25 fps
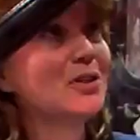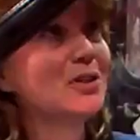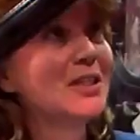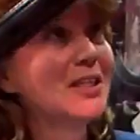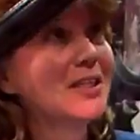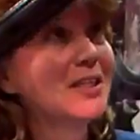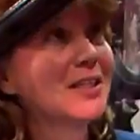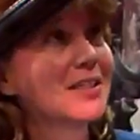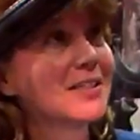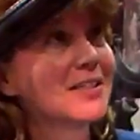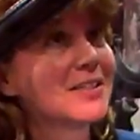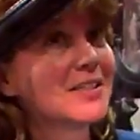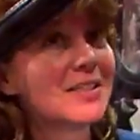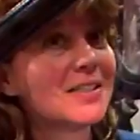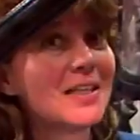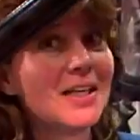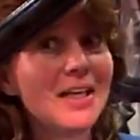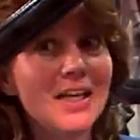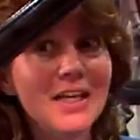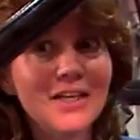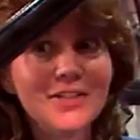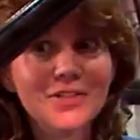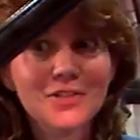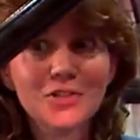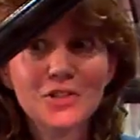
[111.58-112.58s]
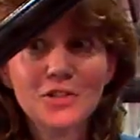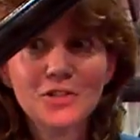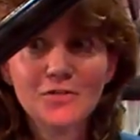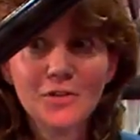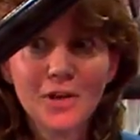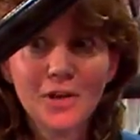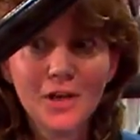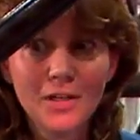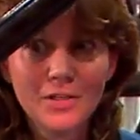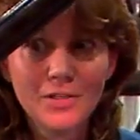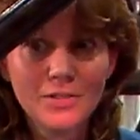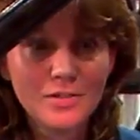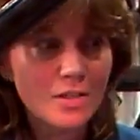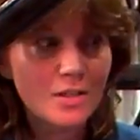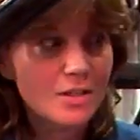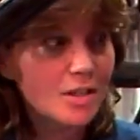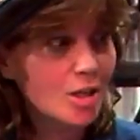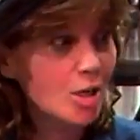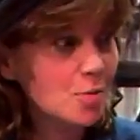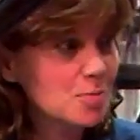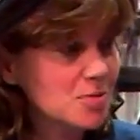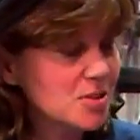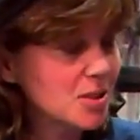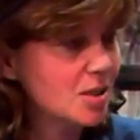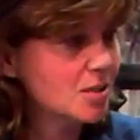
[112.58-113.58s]
This is a device that
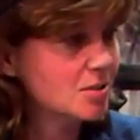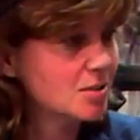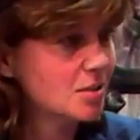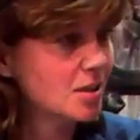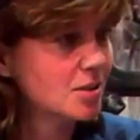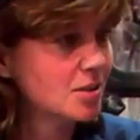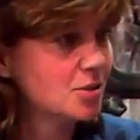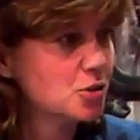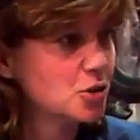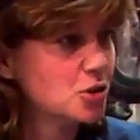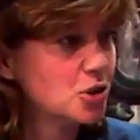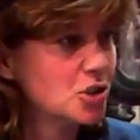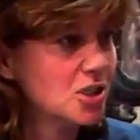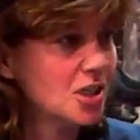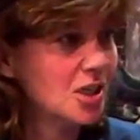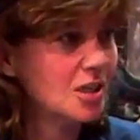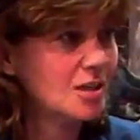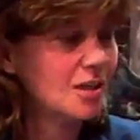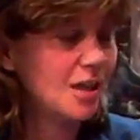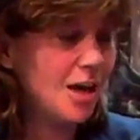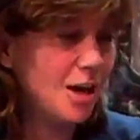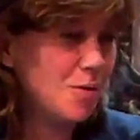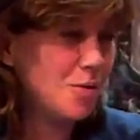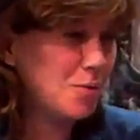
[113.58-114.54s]
helps us understand